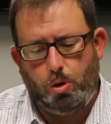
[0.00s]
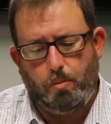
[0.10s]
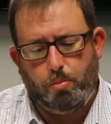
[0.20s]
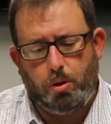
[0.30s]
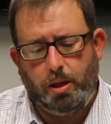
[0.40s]

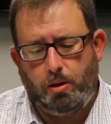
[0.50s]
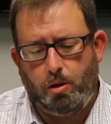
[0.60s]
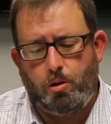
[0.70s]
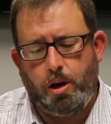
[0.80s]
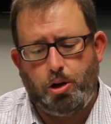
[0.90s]
complete the
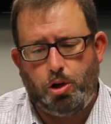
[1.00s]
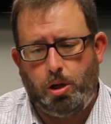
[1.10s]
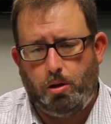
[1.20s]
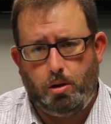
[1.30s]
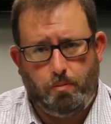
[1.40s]
gray
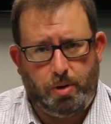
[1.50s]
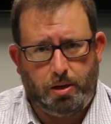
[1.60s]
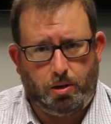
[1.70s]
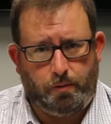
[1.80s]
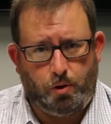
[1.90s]
sheet to the
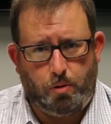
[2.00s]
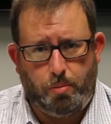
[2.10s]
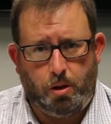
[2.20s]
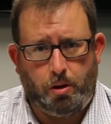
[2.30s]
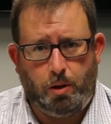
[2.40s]
best of your
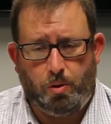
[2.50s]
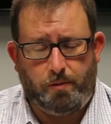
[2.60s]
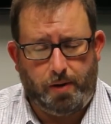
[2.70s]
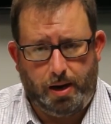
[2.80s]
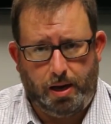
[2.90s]
ability with
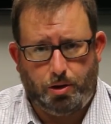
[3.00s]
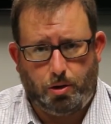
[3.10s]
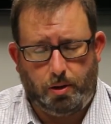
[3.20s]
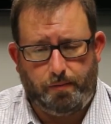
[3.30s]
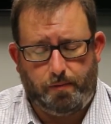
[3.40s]

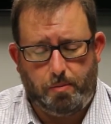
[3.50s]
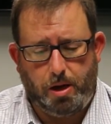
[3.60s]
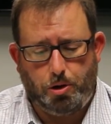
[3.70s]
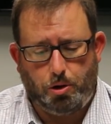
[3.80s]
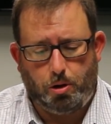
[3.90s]
financial
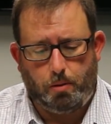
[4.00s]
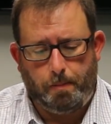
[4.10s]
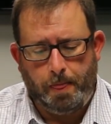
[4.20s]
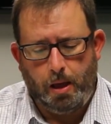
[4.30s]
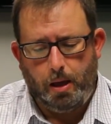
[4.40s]
information.
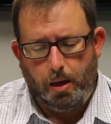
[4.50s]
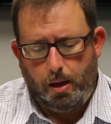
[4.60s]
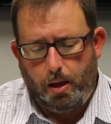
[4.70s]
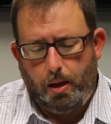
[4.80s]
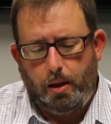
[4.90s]

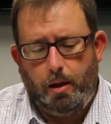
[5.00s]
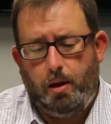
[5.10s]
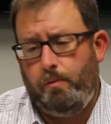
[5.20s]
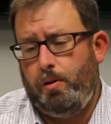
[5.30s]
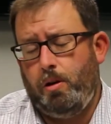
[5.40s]

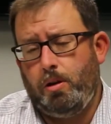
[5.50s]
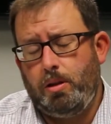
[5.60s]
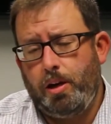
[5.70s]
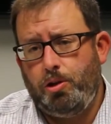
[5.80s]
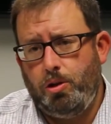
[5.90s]
If there are
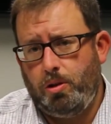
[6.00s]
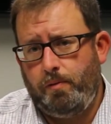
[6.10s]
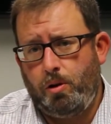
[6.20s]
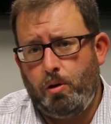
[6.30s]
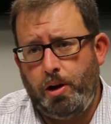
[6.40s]
sections of
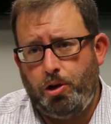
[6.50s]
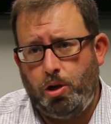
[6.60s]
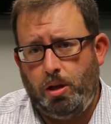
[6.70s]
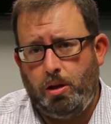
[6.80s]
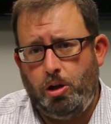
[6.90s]
the gray
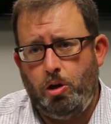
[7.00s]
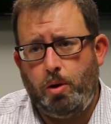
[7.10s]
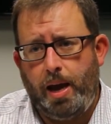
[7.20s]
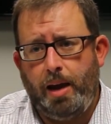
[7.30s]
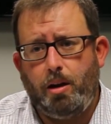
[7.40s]
sheet that you
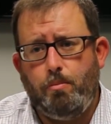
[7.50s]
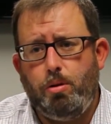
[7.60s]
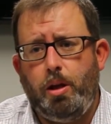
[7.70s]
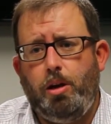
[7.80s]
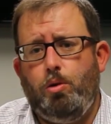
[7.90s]
can't
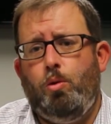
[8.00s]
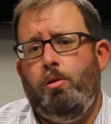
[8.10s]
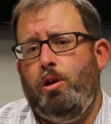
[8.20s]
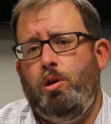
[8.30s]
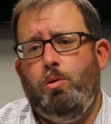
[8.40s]
complete or
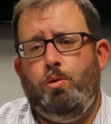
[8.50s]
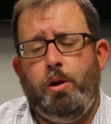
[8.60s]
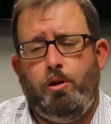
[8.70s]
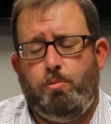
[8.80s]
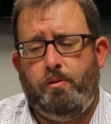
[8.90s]
that you would
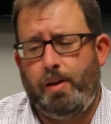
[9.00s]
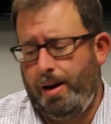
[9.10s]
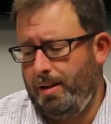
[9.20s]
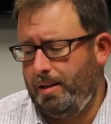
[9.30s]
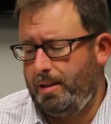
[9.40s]
rather
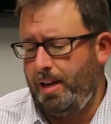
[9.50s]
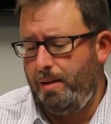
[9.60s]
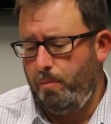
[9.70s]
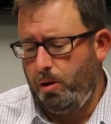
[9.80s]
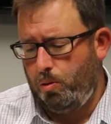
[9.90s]
provide a
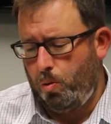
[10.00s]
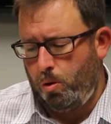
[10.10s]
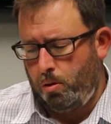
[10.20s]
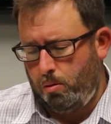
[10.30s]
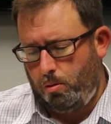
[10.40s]
statement
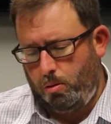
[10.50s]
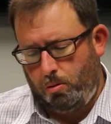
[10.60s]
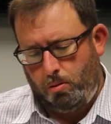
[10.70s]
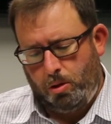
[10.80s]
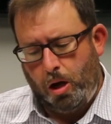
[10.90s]
or
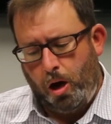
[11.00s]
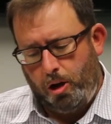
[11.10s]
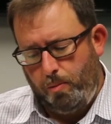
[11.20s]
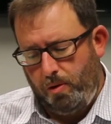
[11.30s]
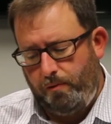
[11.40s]

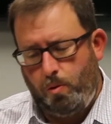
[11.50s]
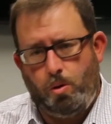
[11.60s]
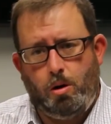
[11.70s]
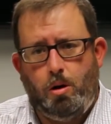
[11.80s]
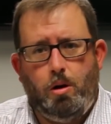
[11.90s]
document for,